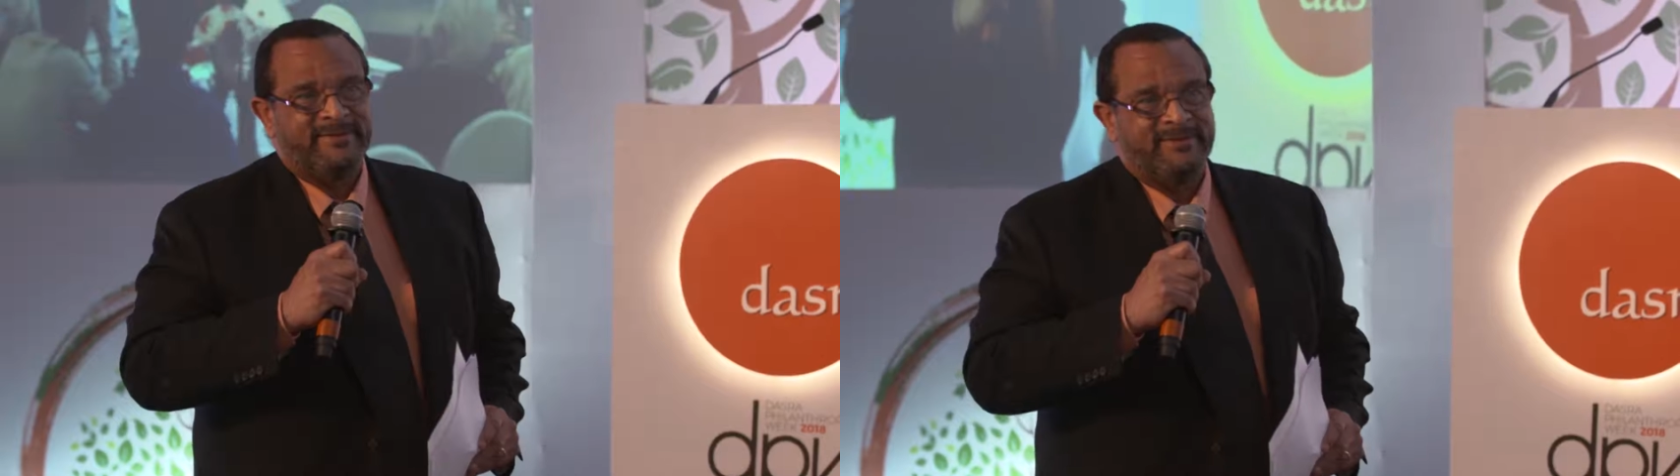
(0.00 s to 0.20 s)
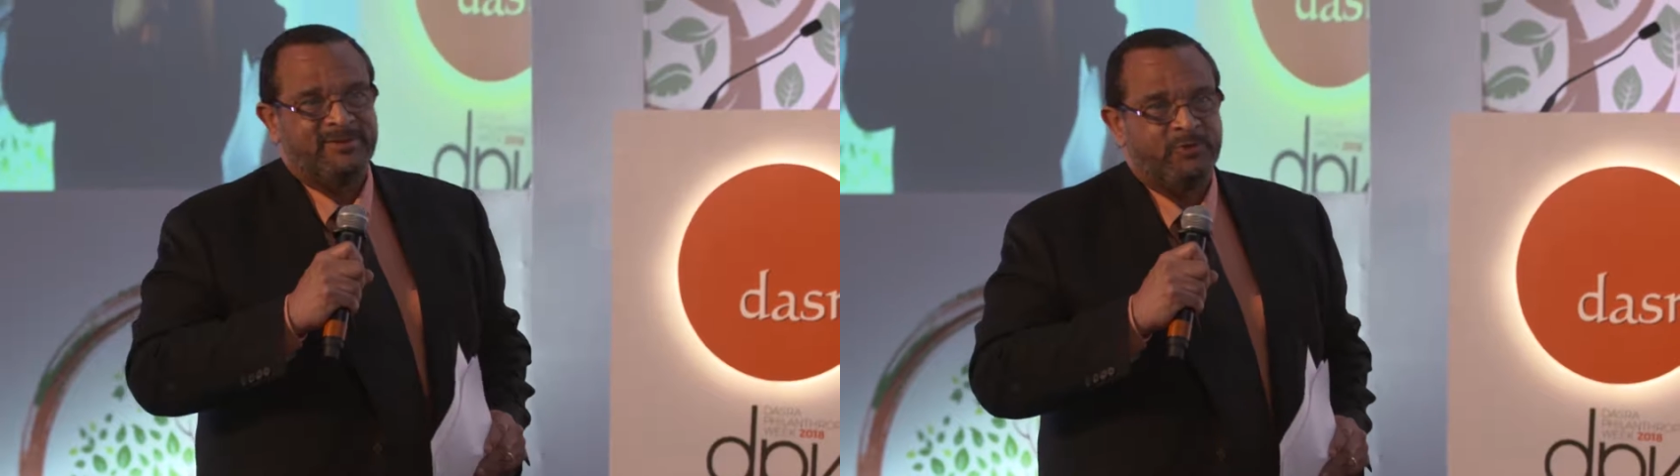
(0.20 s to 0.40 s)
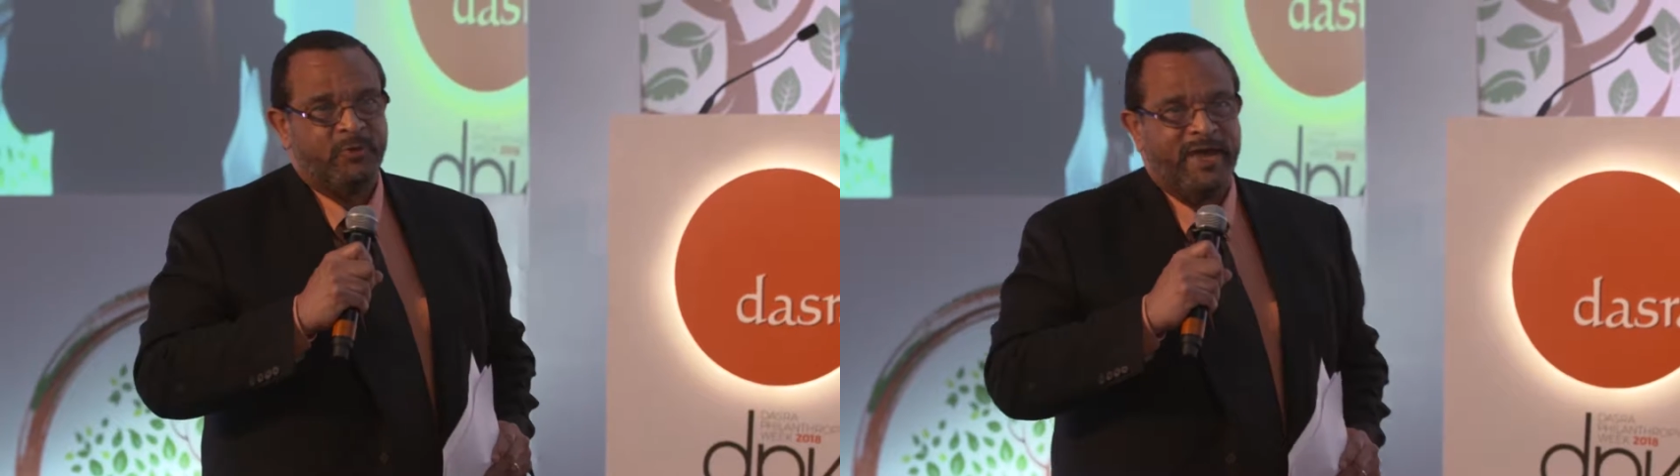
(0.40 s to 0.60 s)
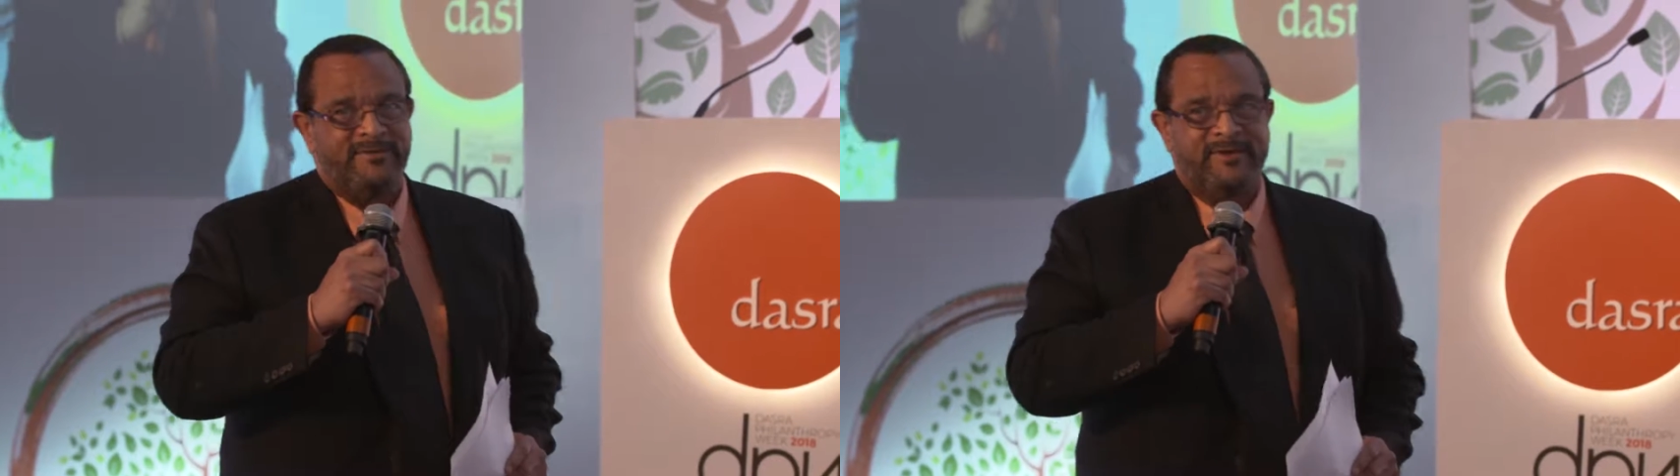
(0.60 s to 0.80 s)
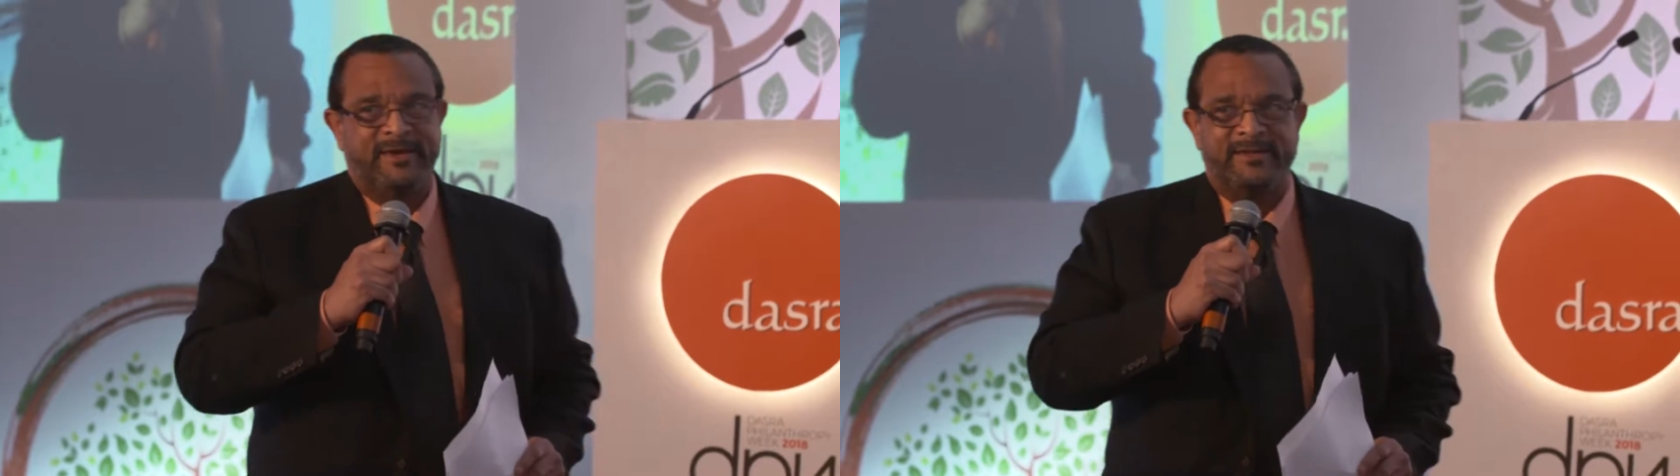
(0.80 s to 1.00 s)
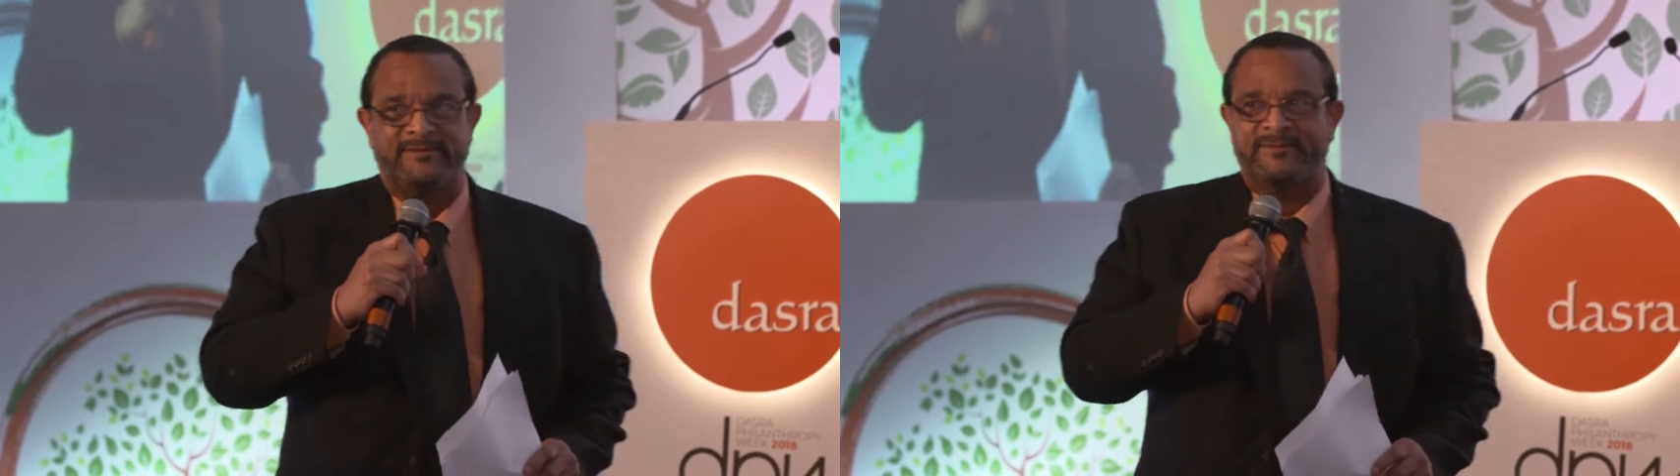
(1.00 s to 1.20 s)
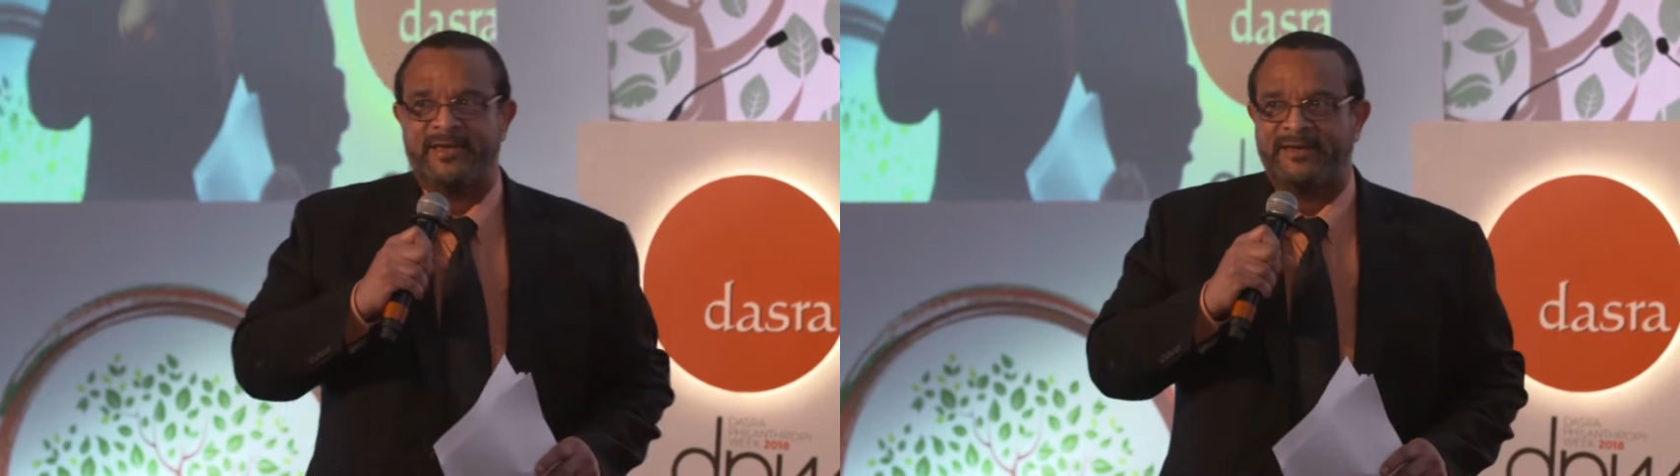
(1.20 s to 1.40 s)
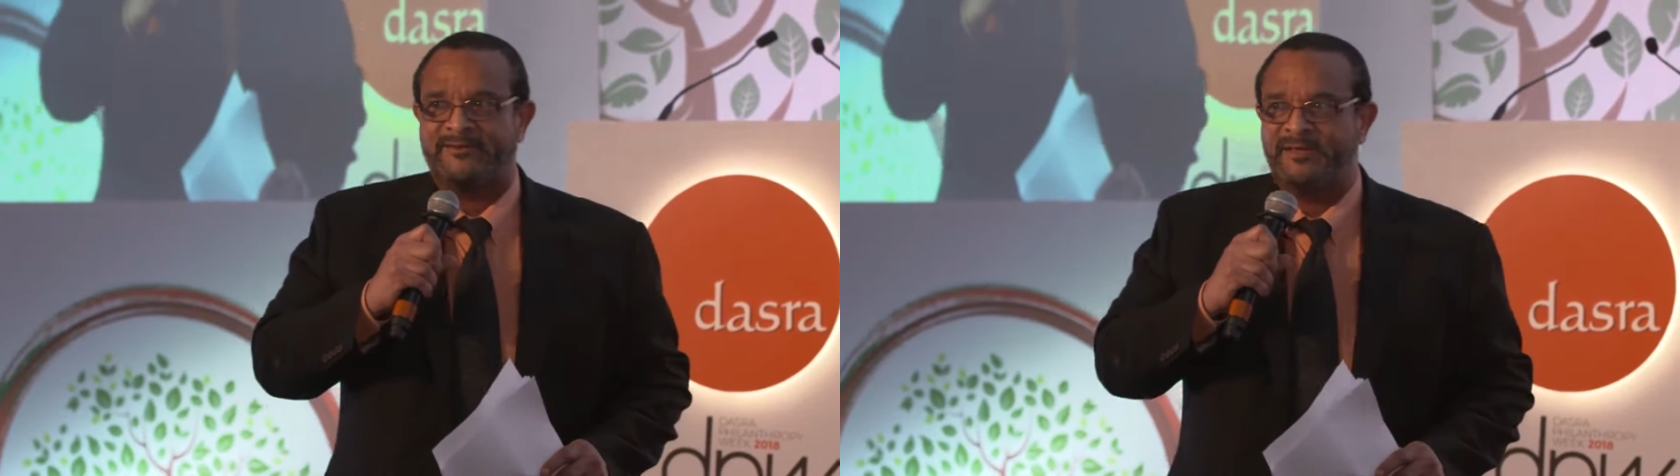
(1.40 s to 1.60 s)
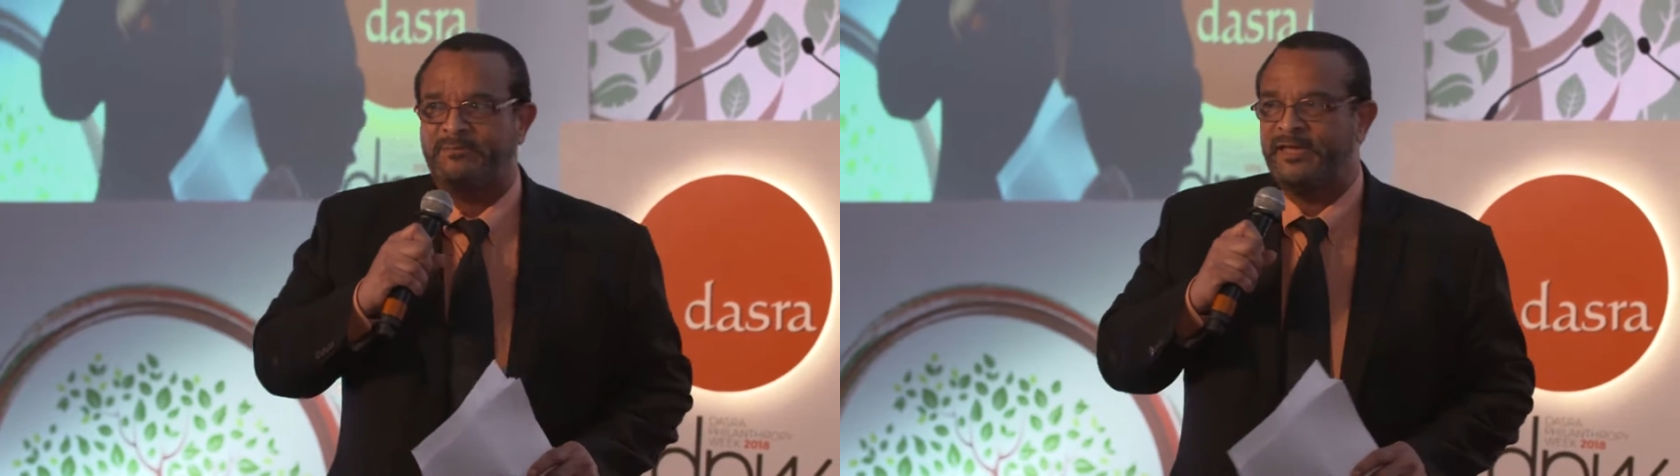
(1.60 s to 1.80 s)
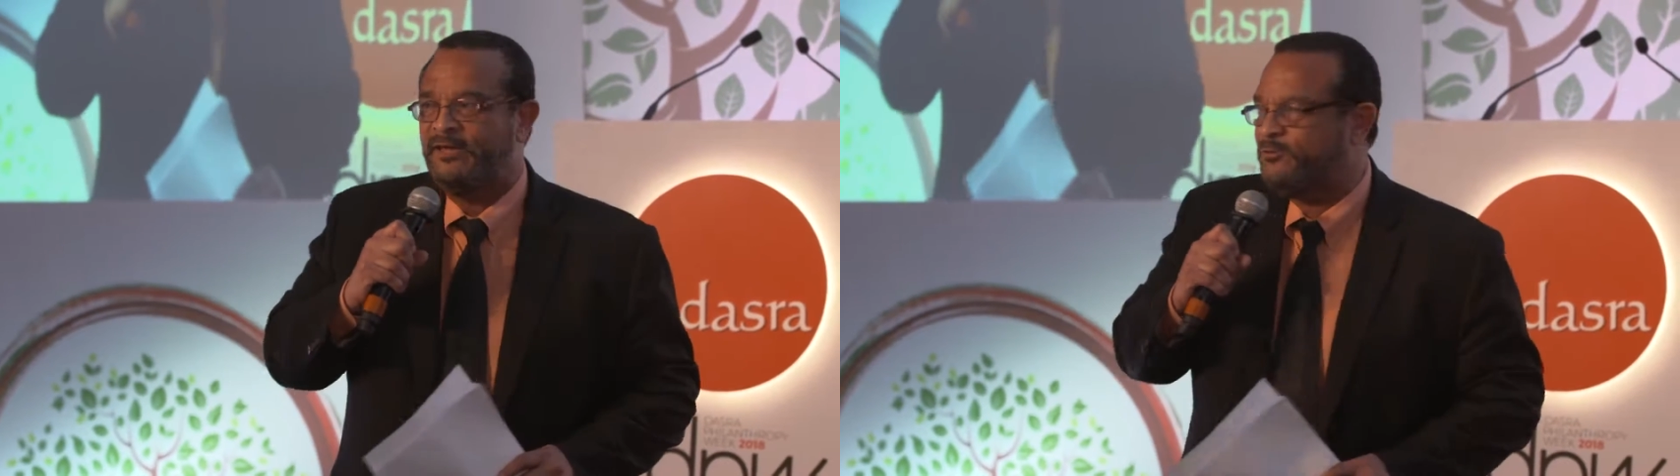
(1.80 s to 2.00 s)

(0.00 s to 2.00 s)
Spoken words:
to raise kids to actually believe